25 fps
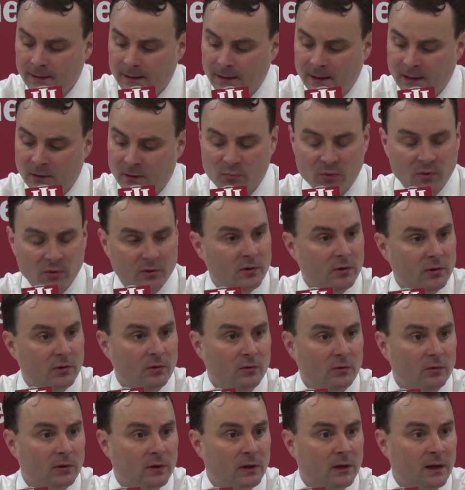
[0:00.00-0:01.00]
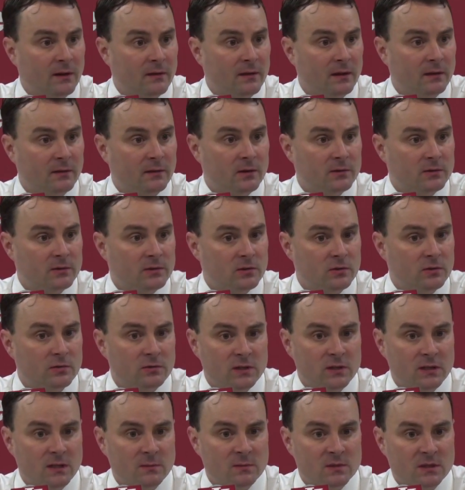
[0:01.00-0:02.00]
and Purdue. And I think those two
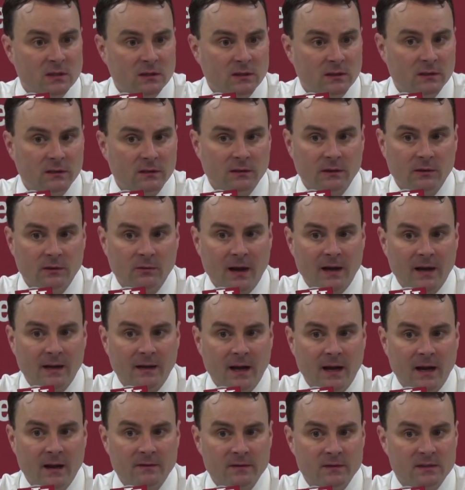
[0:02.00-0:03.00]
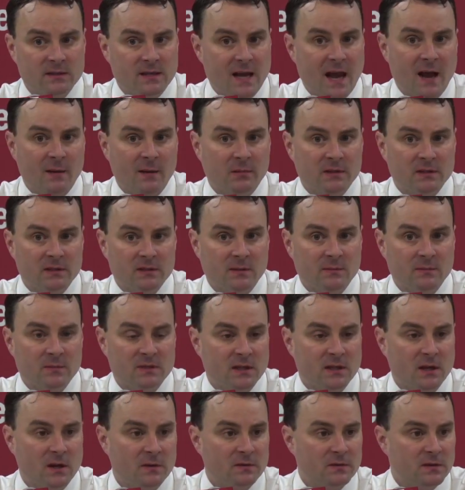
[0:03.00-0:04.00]
teams clearly right now have established
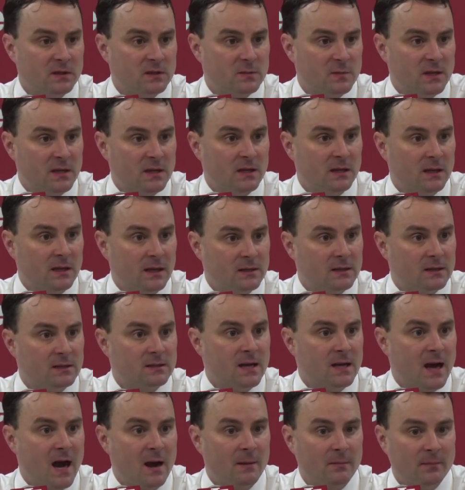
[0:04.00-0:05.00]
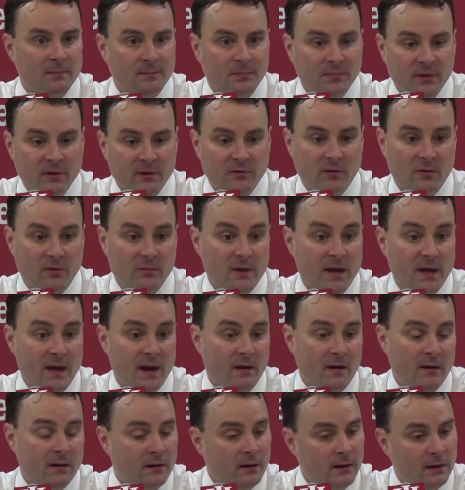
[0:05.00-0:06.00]
themselves as being at the top. From
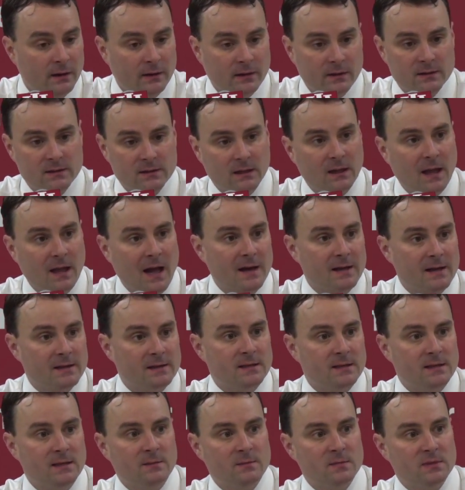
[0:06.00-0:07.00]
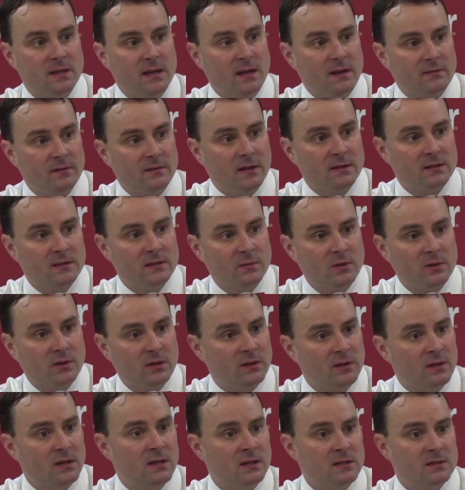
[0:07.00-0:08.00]
there, there's a lot of teams that have done some
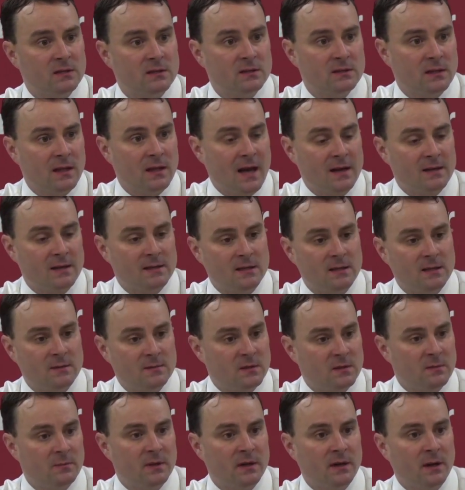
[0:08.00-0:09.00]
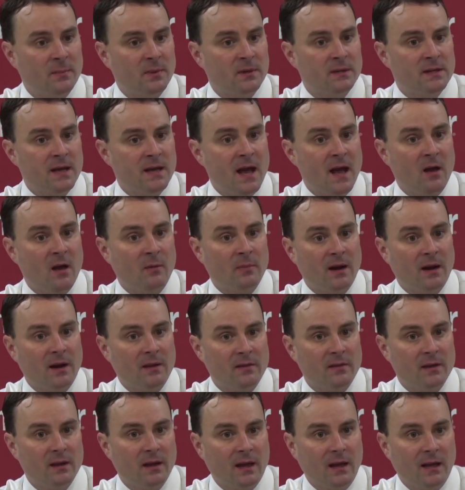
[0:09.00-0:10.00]
good things, and there's a lot of teams that have been up and down, but I
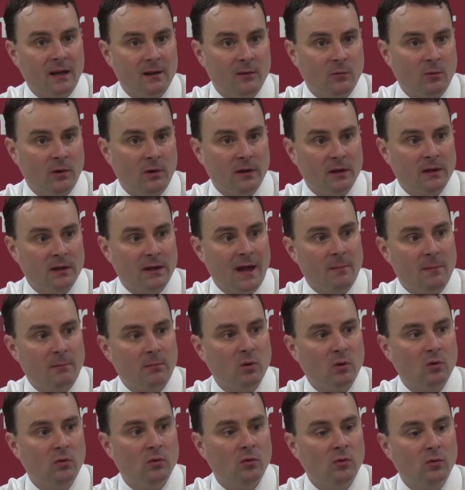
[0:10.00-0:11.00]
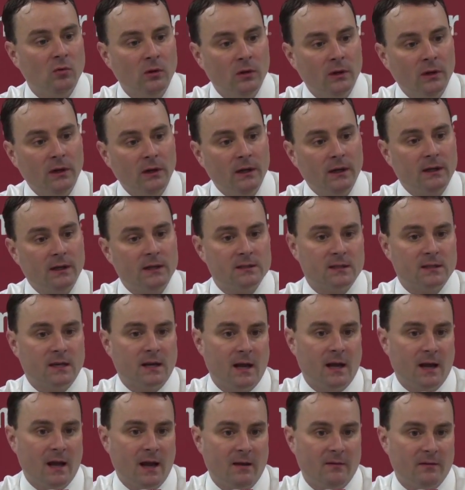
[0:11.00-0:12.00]
think anyone in that pool is
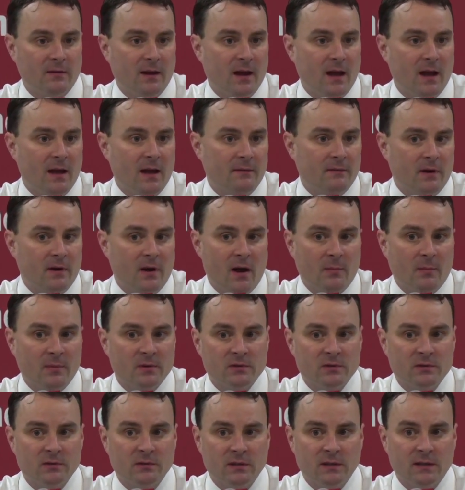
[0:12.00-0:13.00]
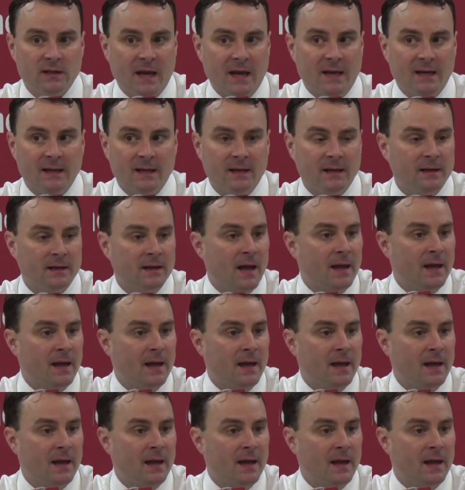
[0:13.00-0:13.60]
going to have an opportunity night in and